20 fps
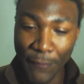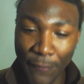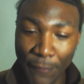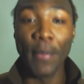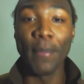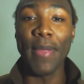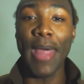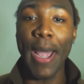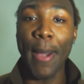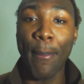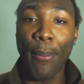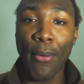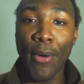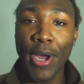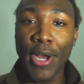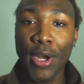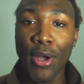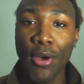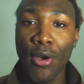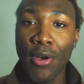from that
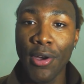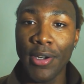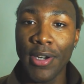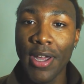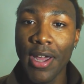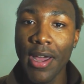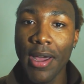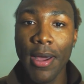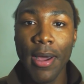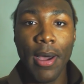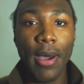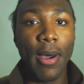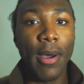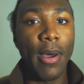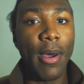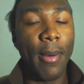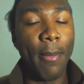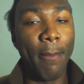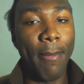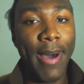point on,
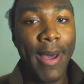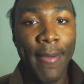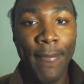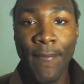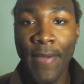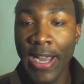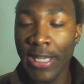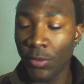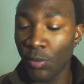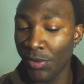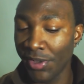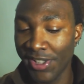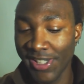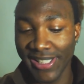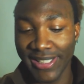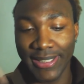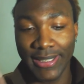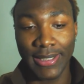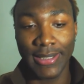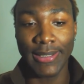my face
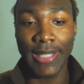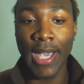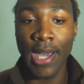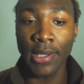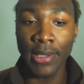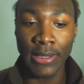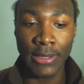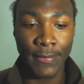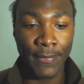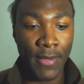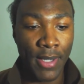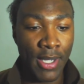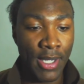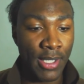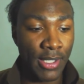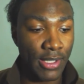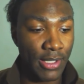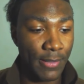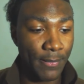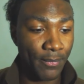was just stale as
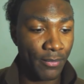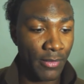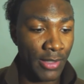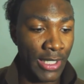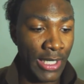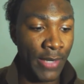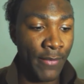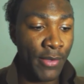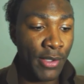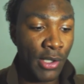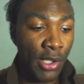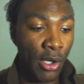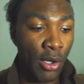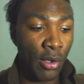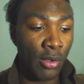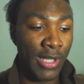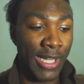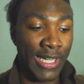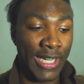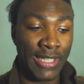fuck. Even
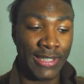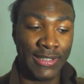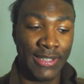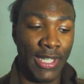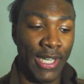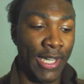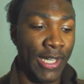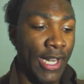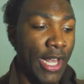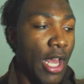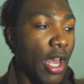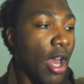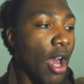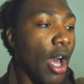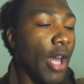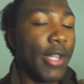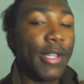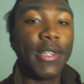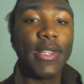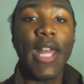though, like I said,
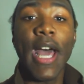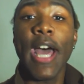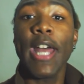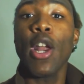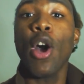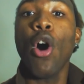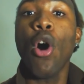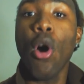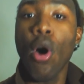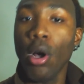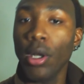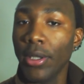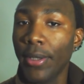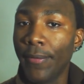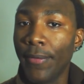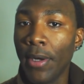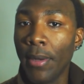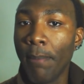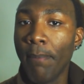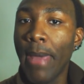not
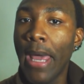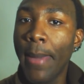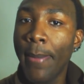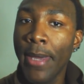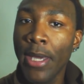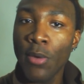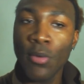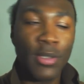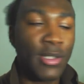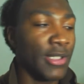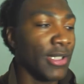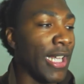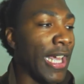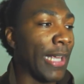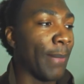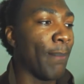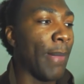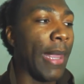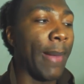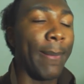all of them. Maybe it was
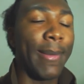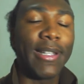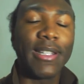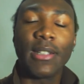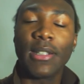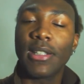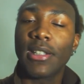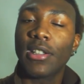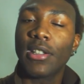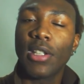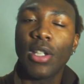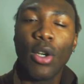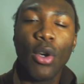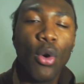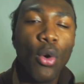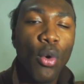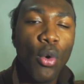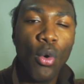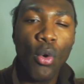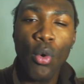like maybe
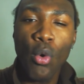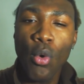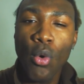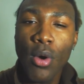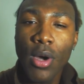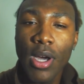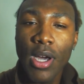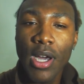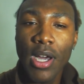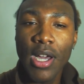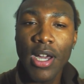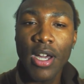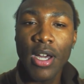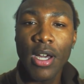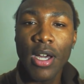2